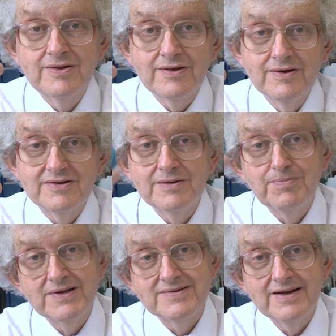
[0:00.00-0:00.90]
30
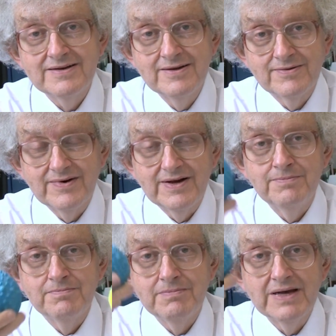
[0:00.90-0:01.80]
plus
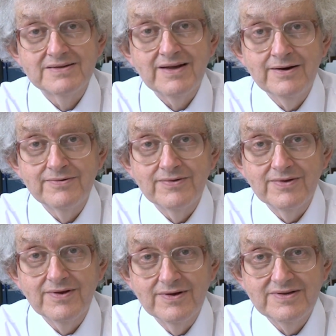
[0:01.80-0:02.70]
83 makes
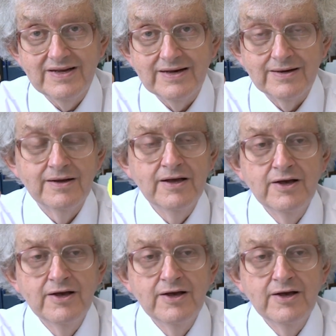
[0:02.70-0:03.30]
113.